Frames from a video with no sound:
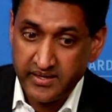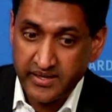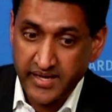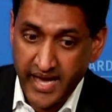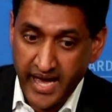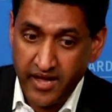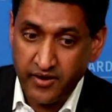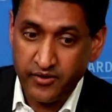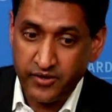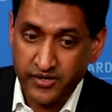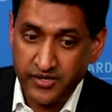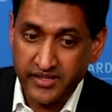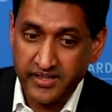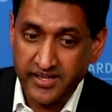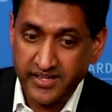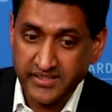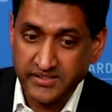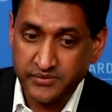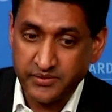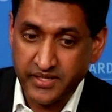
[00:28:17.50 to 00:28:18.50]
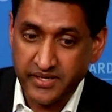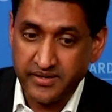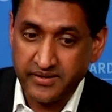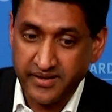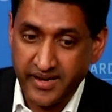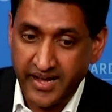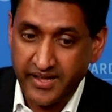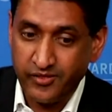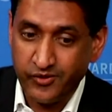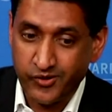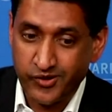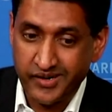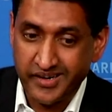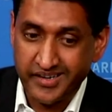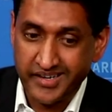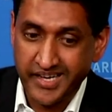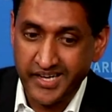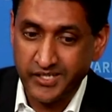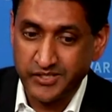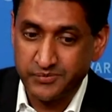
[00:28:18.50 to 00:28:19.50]
counter to this that I learned in
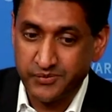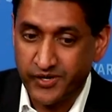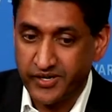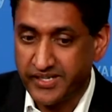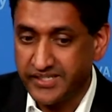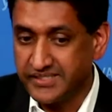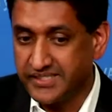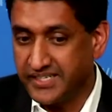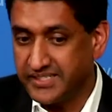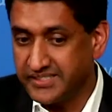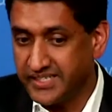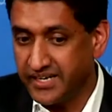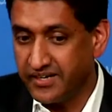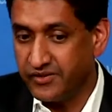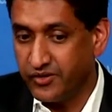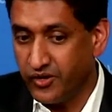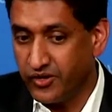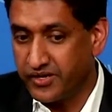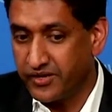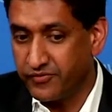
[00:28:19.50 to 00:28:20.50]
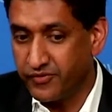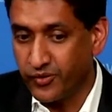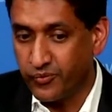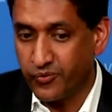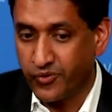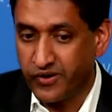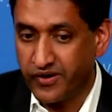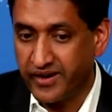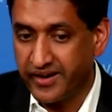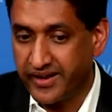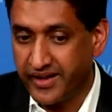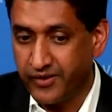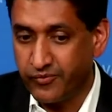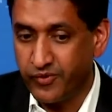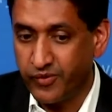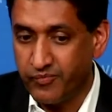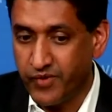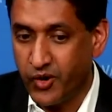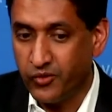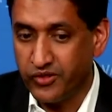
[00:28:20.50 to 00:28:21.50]
Galesburg is they said, look, if you're working
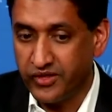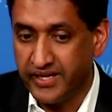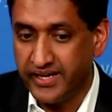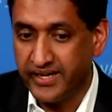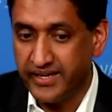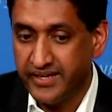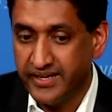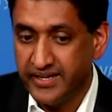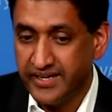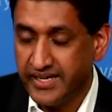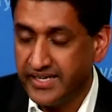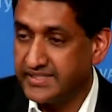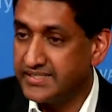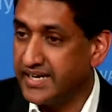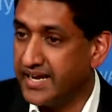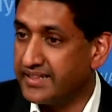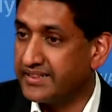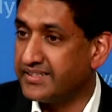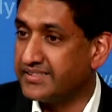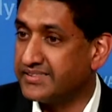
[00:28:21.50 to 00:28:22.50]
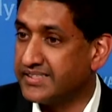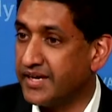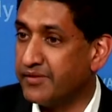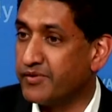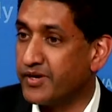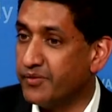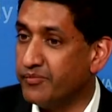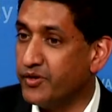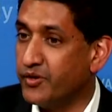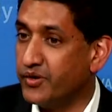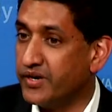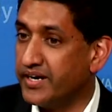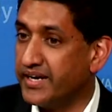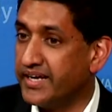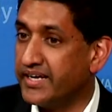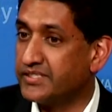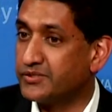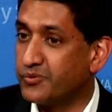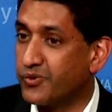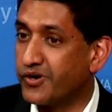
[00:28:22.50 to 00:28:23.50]
remotely, it's not the same
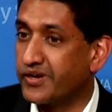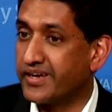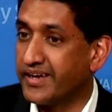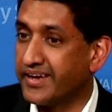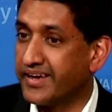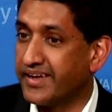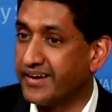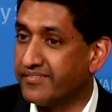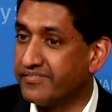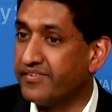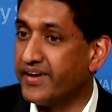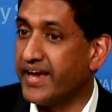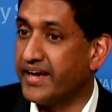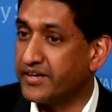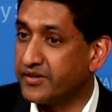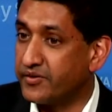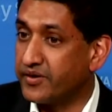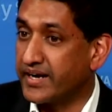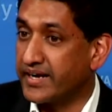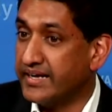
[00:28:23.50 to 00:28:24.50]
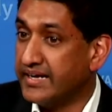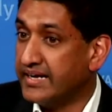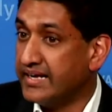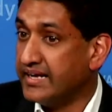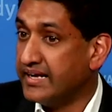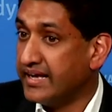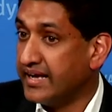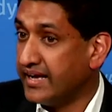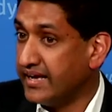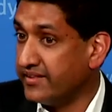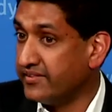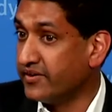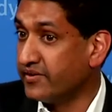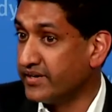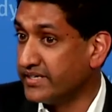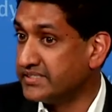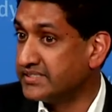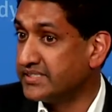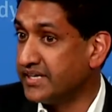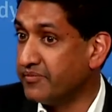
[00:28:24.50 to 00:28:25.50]
community as working at a factory. And there
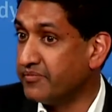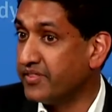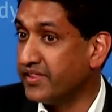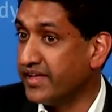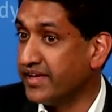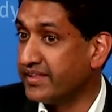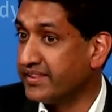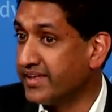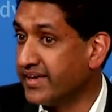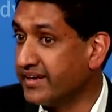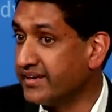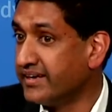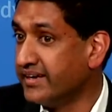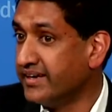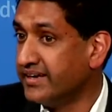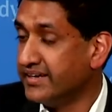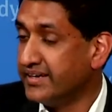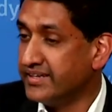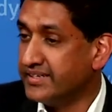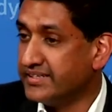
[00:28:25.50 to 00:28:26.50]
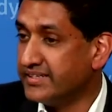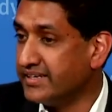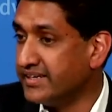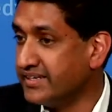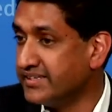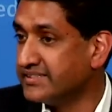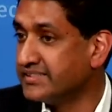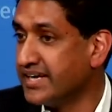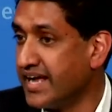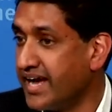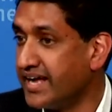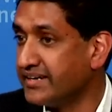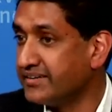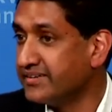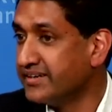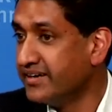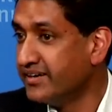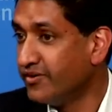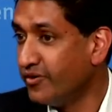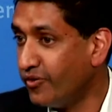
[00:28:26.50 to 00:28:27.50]
is something that is not
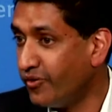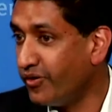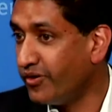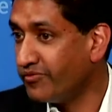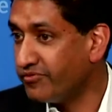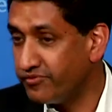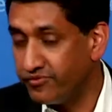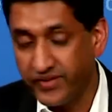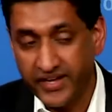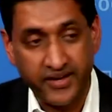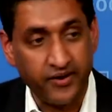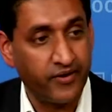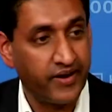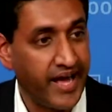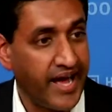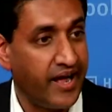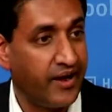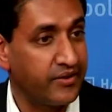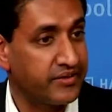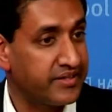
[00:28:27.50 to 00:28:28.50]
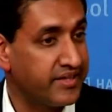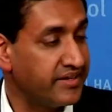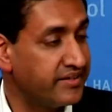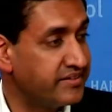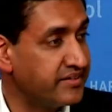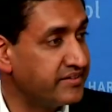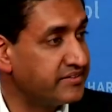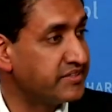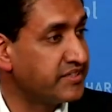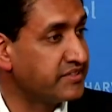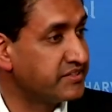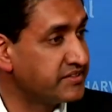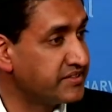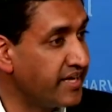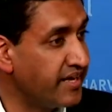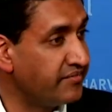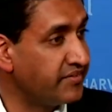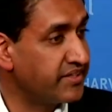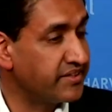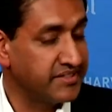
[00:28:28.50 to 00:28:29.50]
all figured out, that it's just
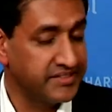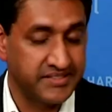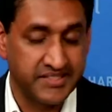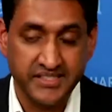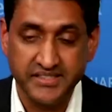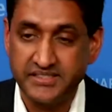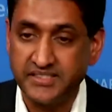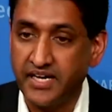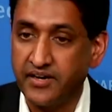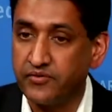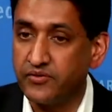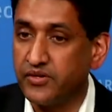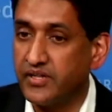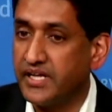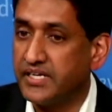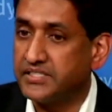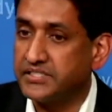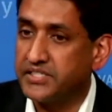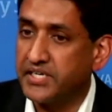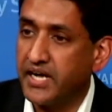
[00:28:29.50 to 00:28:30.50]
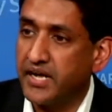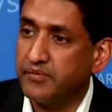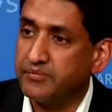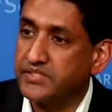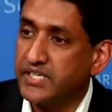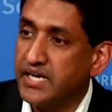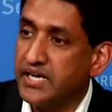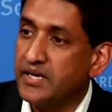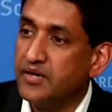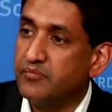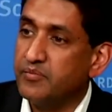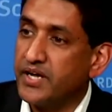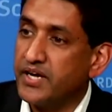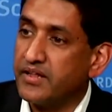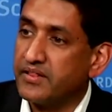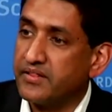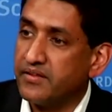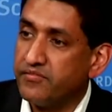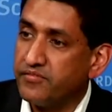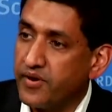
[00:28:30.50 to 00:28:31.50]
having these decentralized jobs. But
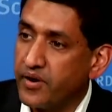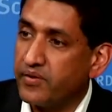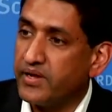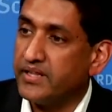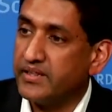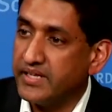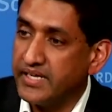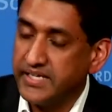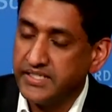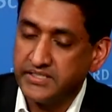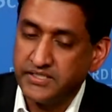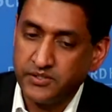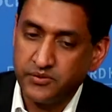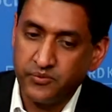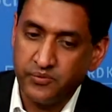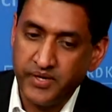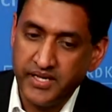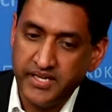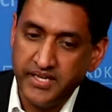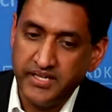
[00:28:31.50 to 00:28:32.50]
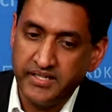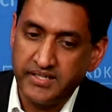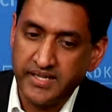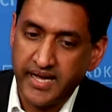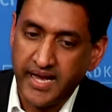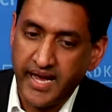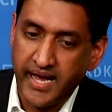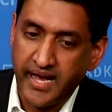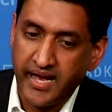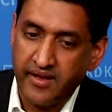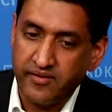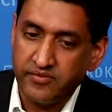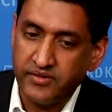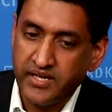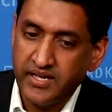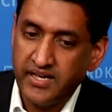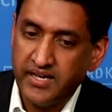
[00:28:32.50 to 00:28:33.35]
at the very least, we need to have